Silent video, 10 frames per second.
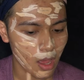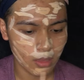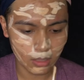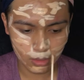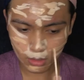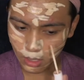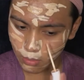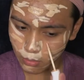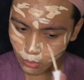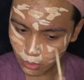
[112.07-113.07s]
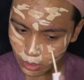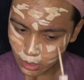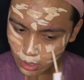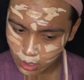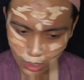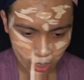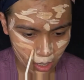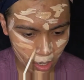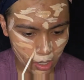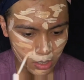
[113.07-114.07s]
and a lot more
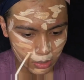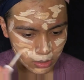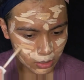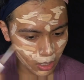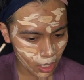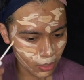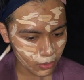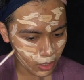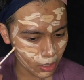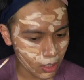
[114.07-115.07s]
scary.